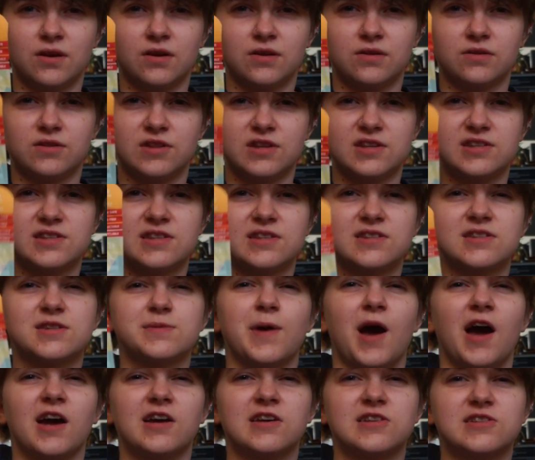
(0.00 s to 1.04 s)
This is the
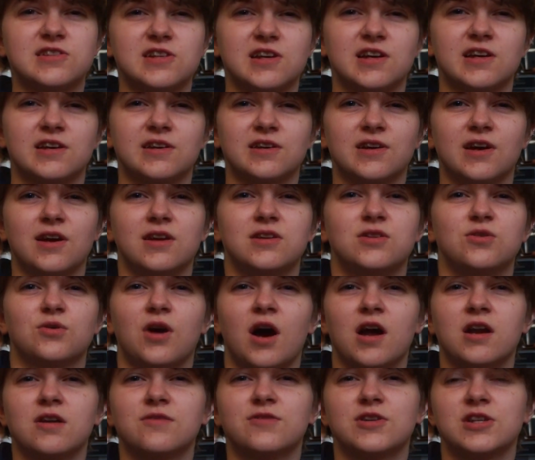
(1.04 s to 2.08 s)
packaging, and you're
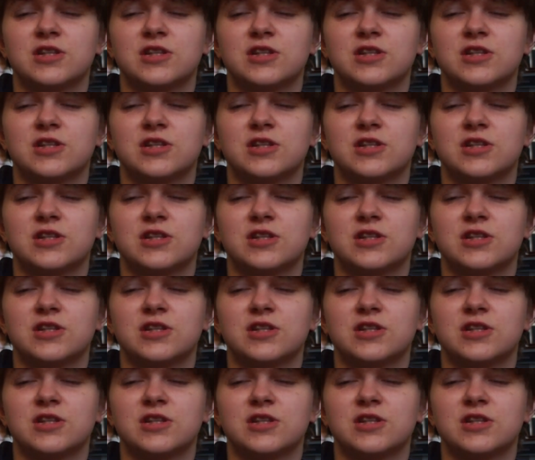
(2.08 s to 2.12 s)
kind of